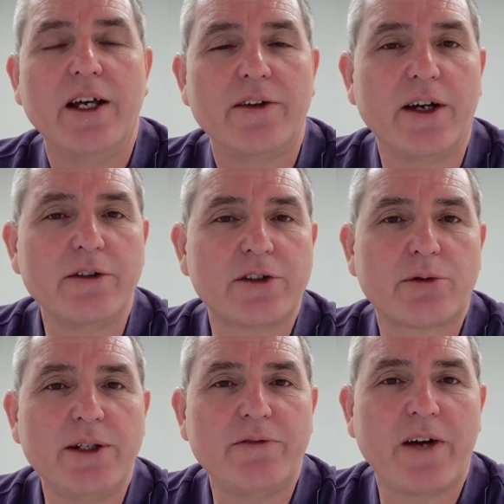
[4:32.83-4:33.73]
Those
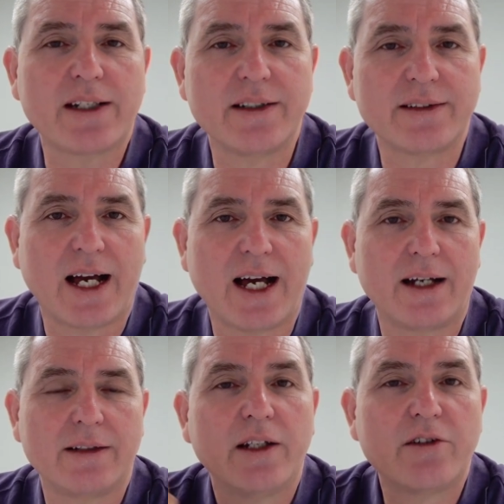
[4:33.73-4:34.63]
three factors
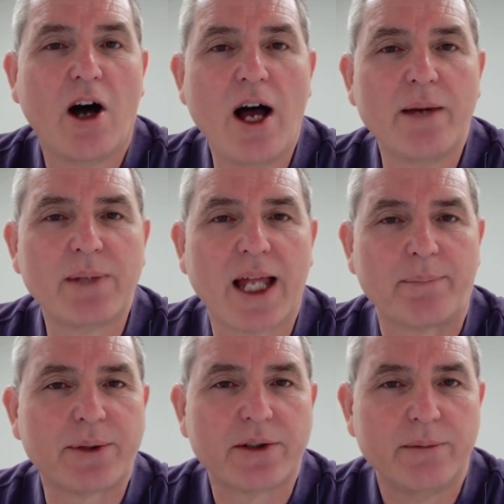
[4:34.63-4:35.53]
are time
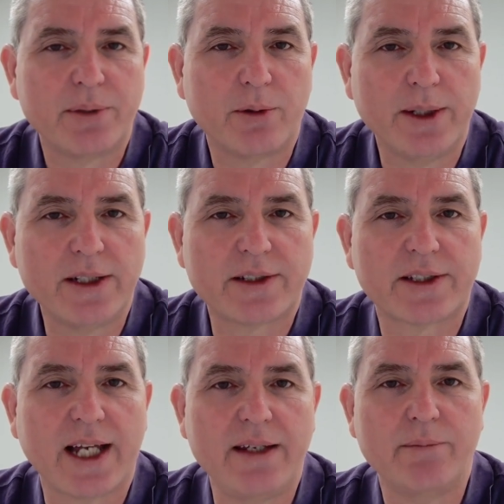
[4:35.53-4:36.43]
lapse between the
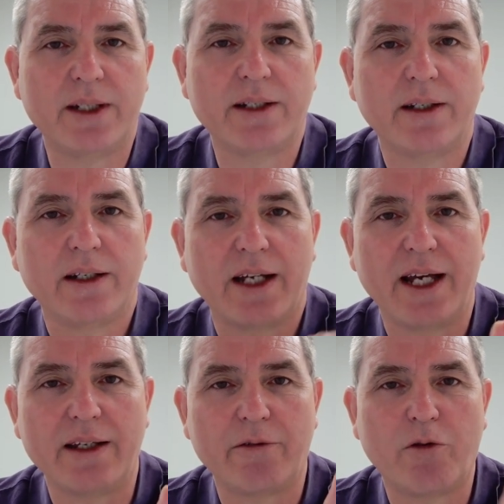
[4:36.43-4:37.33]
statement
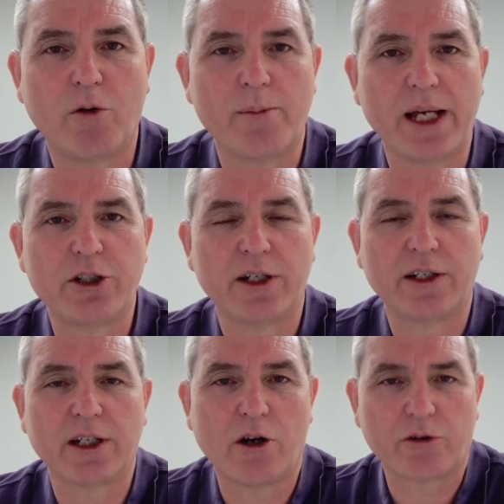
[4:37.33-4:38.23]
and the formation of
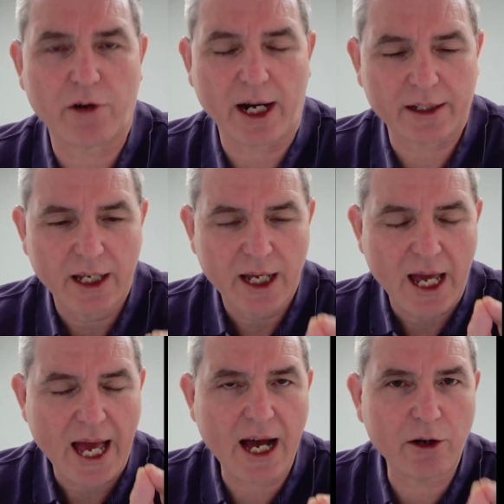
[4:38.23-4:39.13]
the contract.
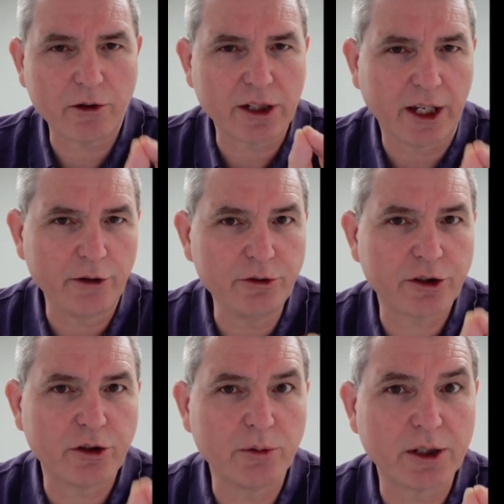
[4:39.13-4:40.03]
How close
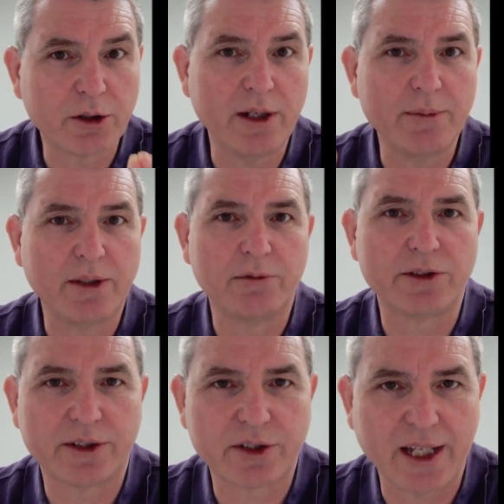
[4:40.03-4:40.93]
to agreement was
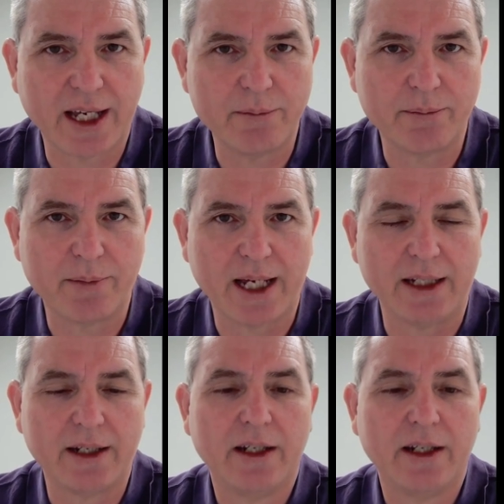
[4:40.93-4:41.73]
the statement made?